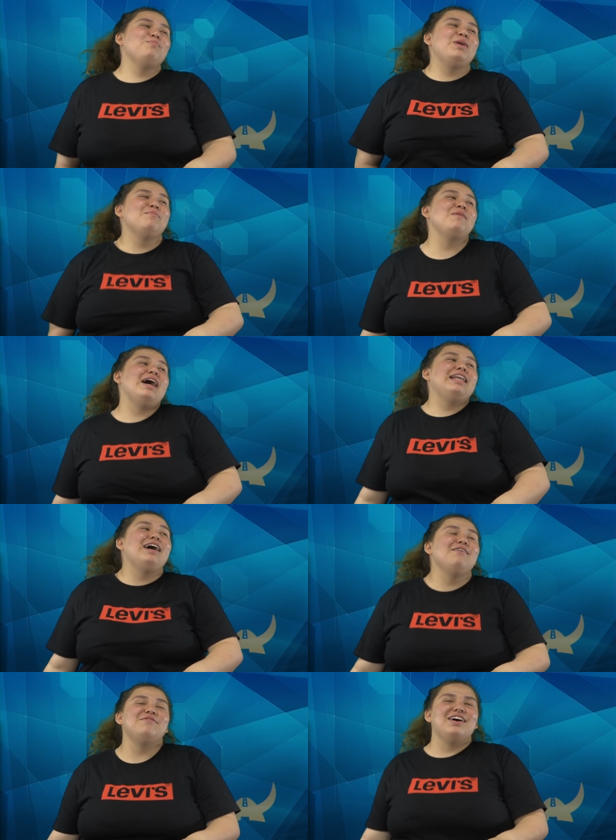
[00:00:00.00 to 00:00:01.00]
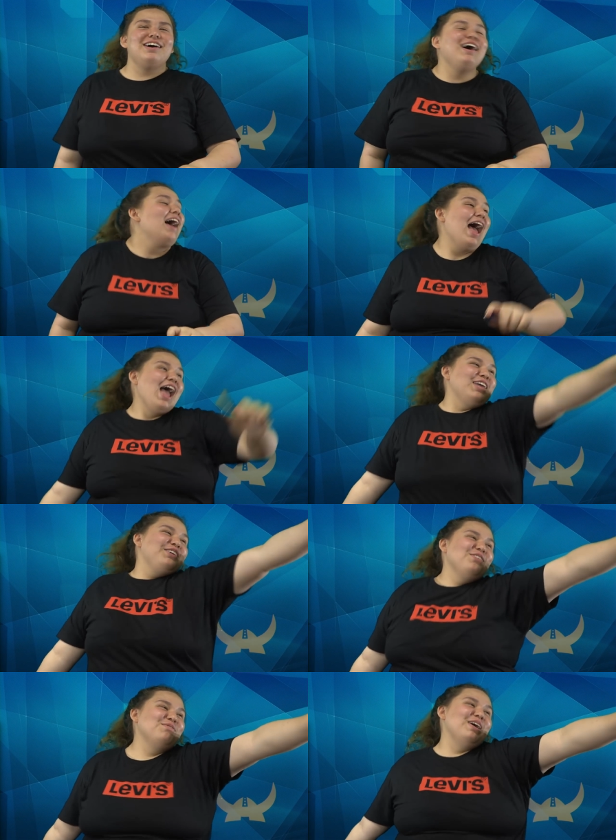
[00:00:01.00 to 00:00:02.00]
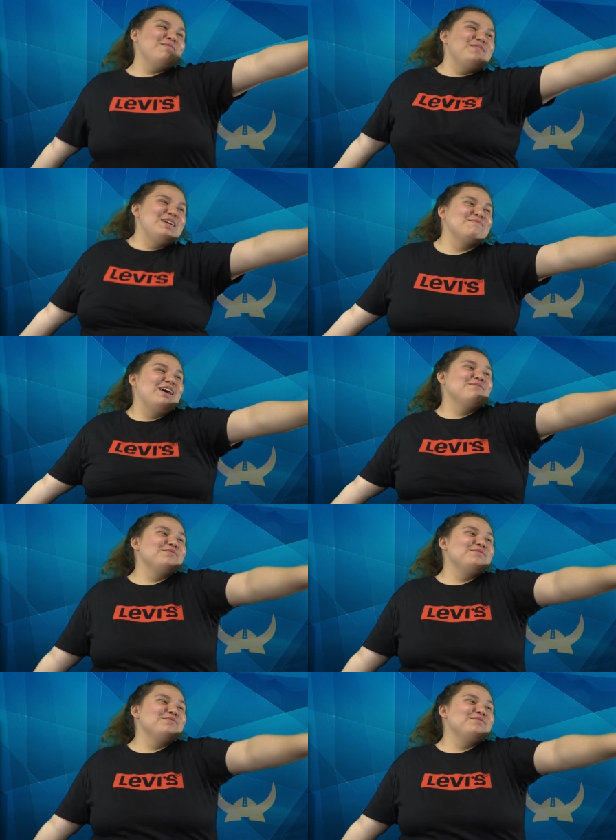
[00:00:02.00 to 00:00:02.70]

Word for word: be my lover. You better be my